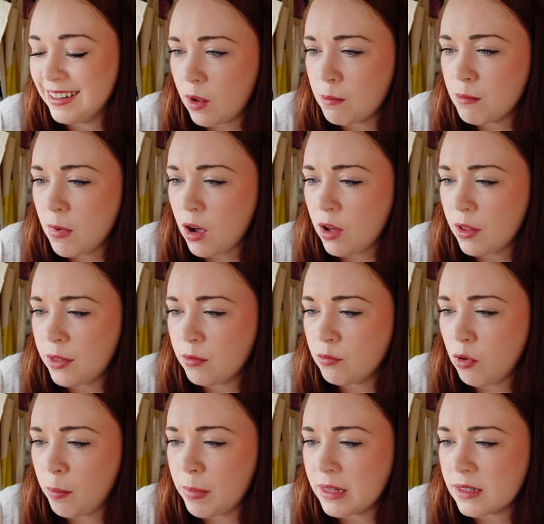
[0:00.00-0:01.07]
Martha
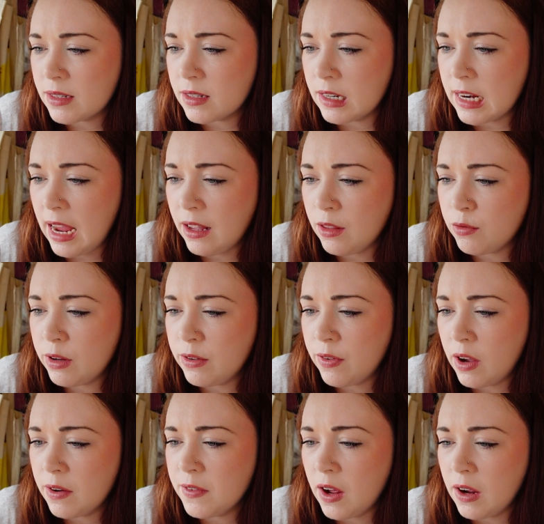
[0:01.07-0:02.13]
Robinson
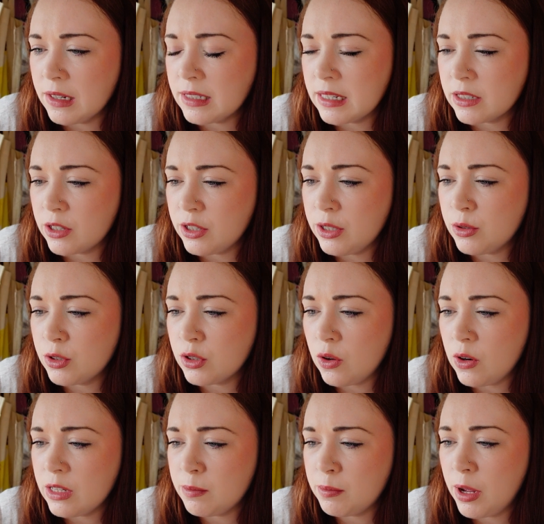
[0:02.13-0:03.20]
8359 says, I use
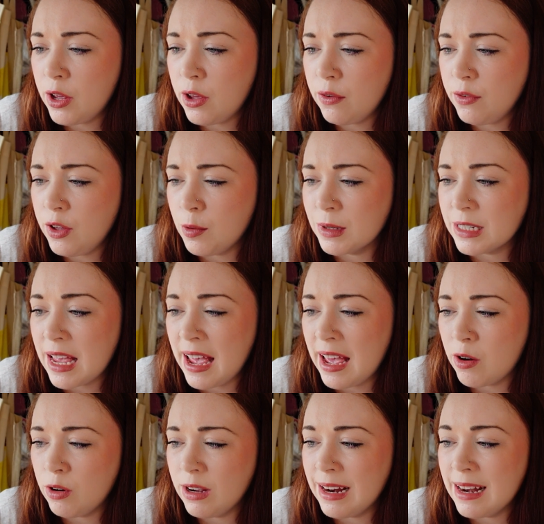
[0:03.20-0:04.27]
solid perfume as
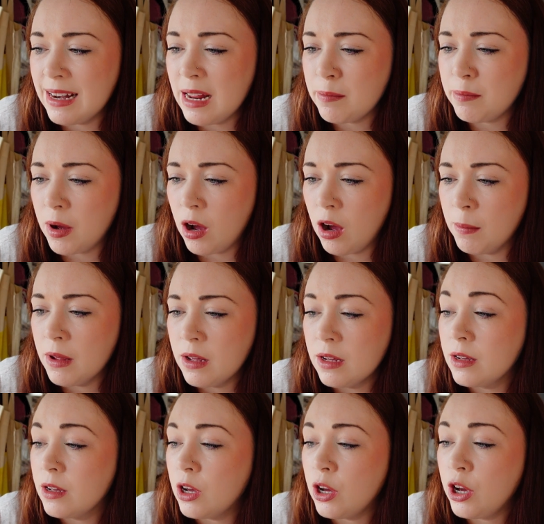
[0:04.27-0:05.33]
hair oil and lip balm.
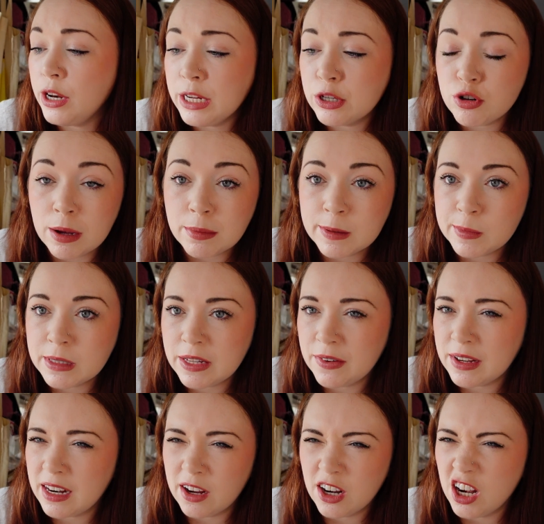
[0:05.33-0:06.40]
Honey Trap
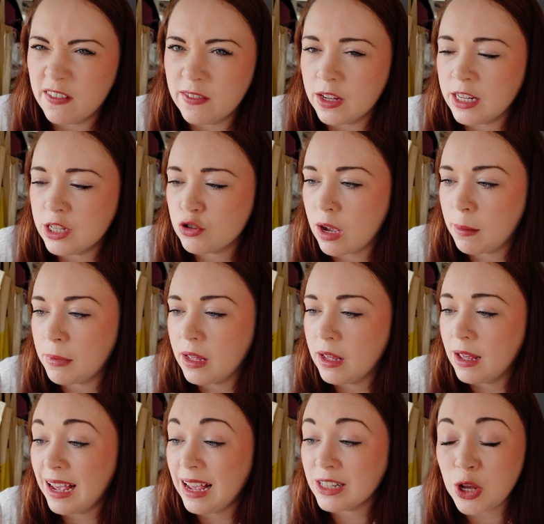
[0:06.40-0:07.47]
specifically. I love Honey Trap.
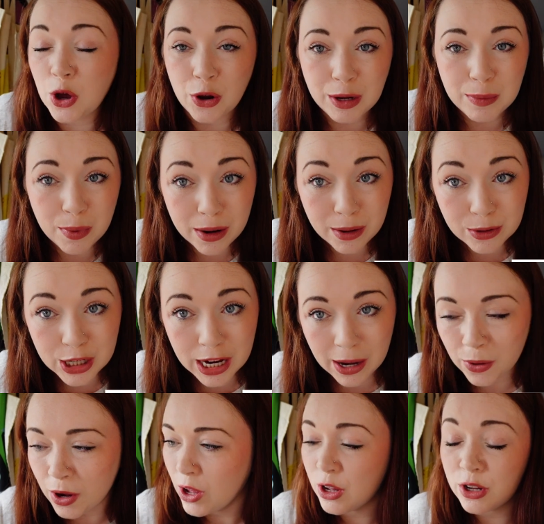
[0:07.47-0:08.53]
As eyebrow
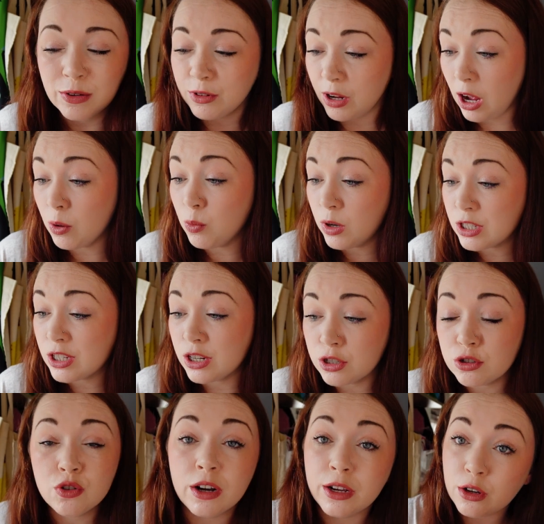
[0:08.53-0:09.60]
gel. I was going
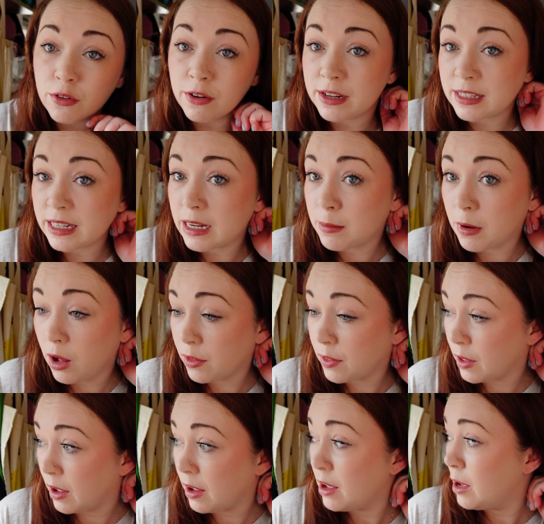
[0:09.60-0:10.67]
to try your idea,
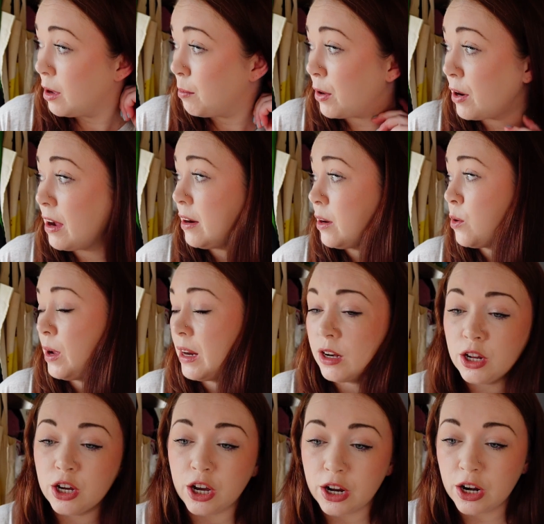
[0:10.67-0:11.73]
Martha, but I had a quick
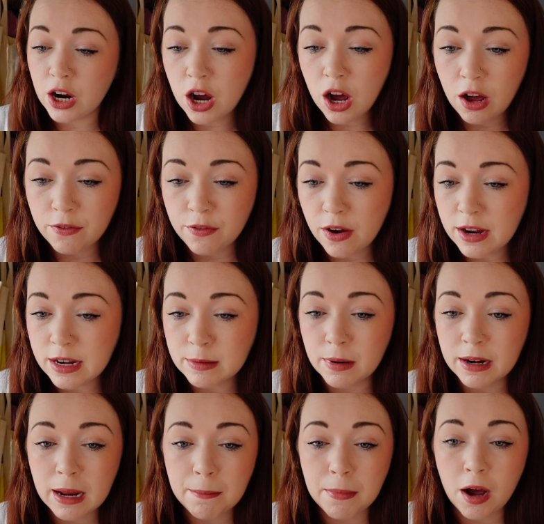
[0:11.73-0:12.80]
look and I can't find my
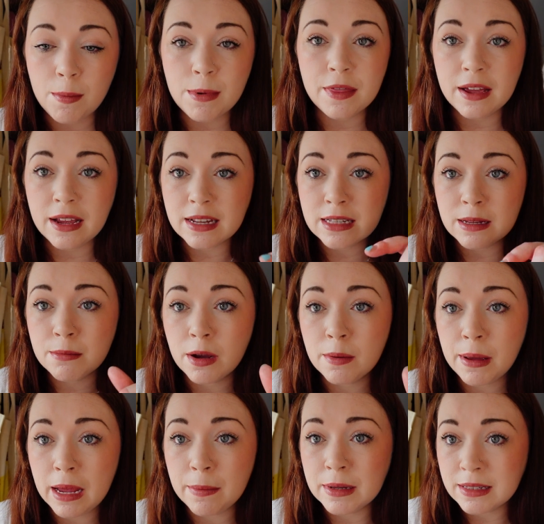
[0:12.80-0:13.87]
lip balm. I think it's in my
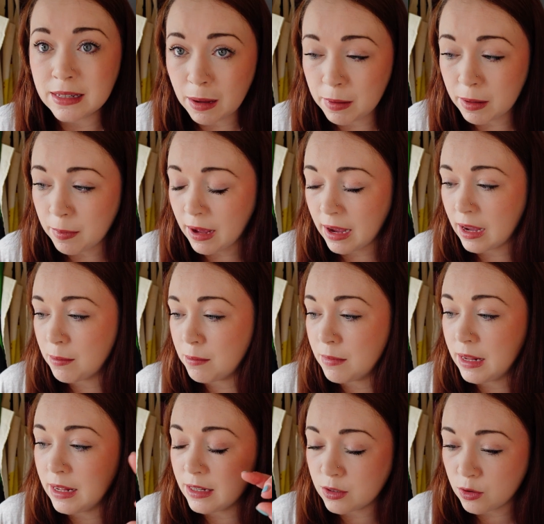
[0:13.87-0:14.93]
baby's nappy bag and
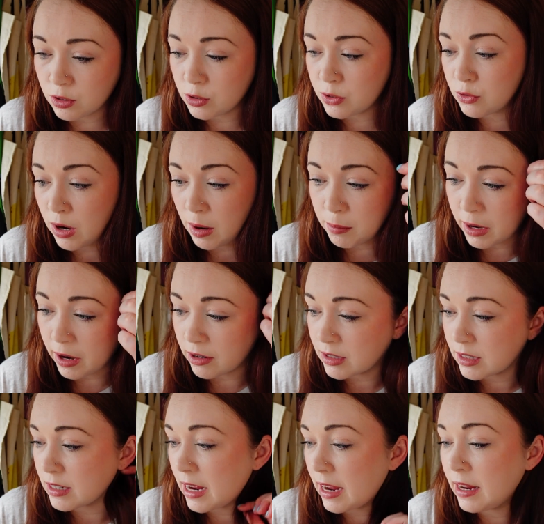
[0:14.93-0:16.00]
he's gone to his grandparents
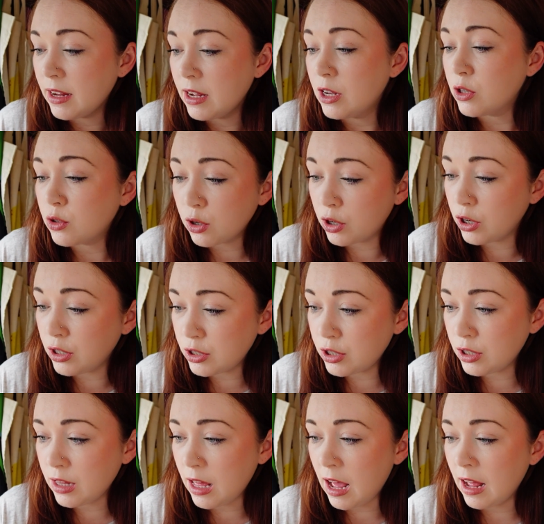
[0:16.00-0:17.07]
today, so I couldn't
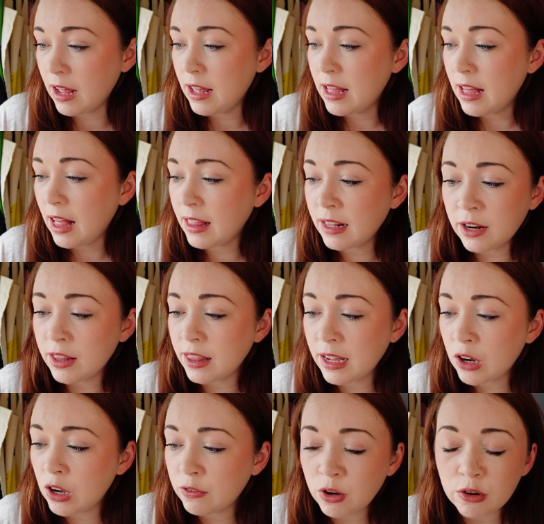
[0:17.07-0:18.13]
do that. And I
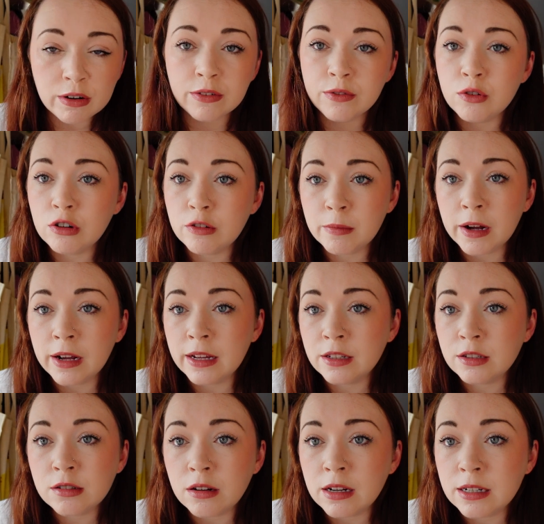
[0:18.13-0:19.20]
think I've got rid of all of my
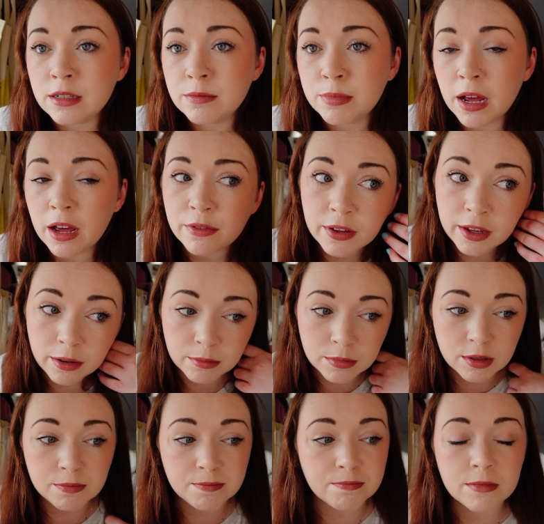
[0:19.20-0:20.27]
solid
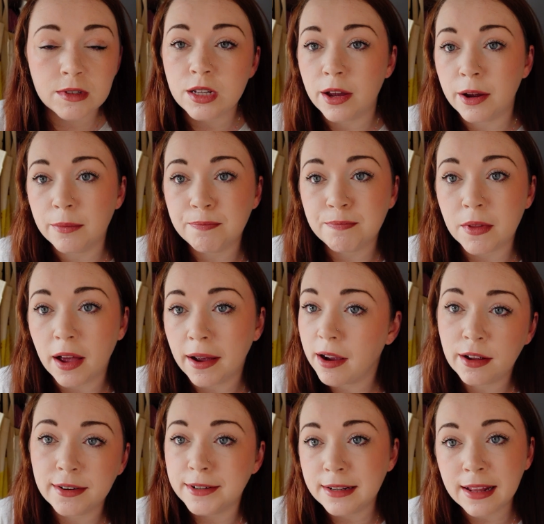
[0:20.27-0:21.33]
perfumes, so I
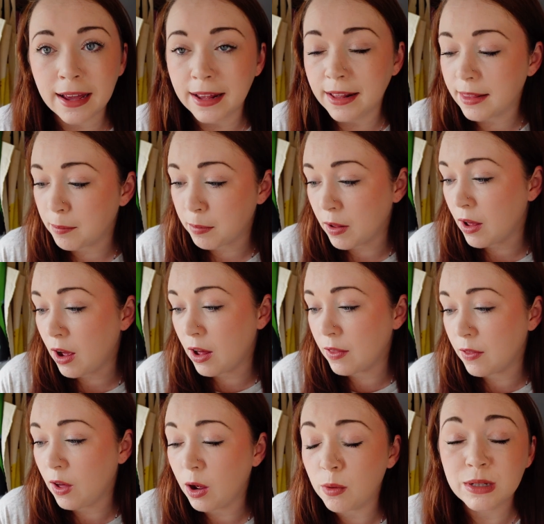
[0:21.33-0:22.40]
couldn't do that either, but
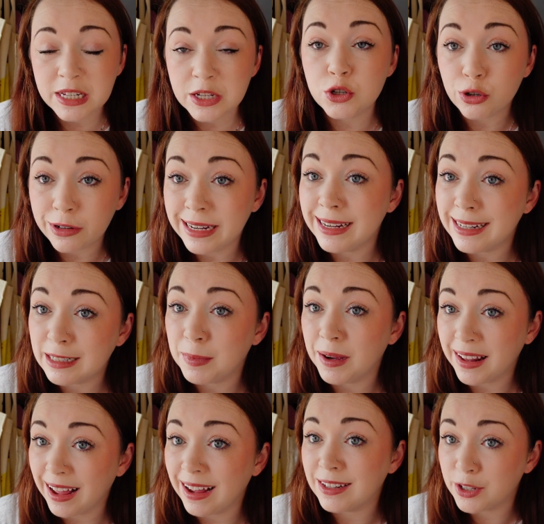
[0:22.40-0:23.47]
I was intrigued by
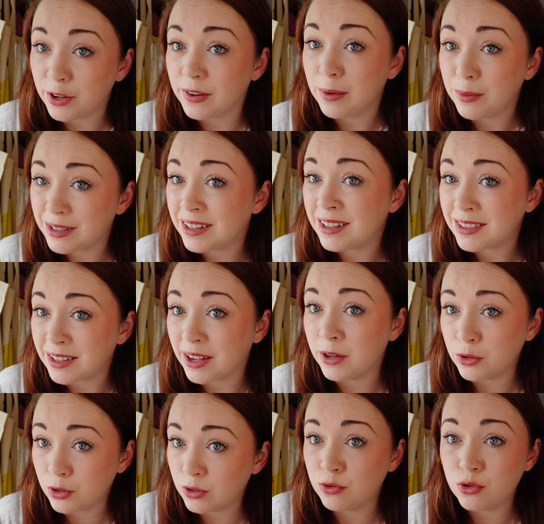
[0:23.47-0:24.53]
that. So if anyone does
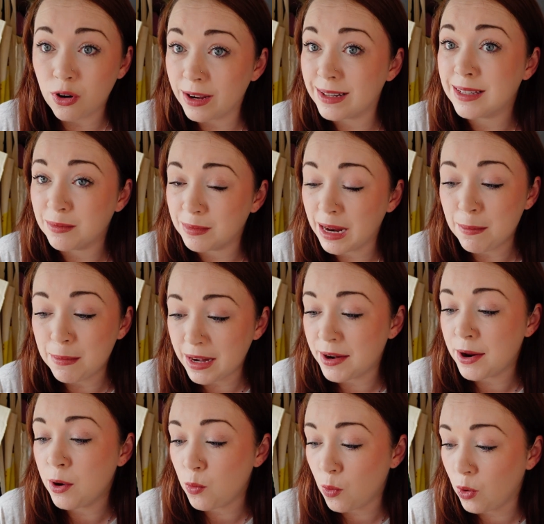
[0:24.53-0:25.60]
those and tries them, let me
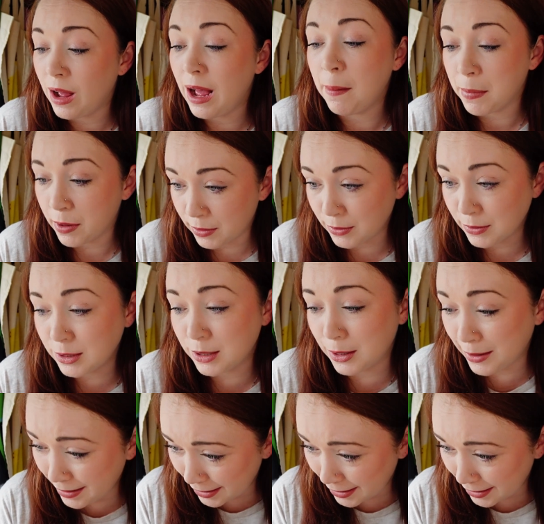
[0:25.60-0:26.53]
know what happens.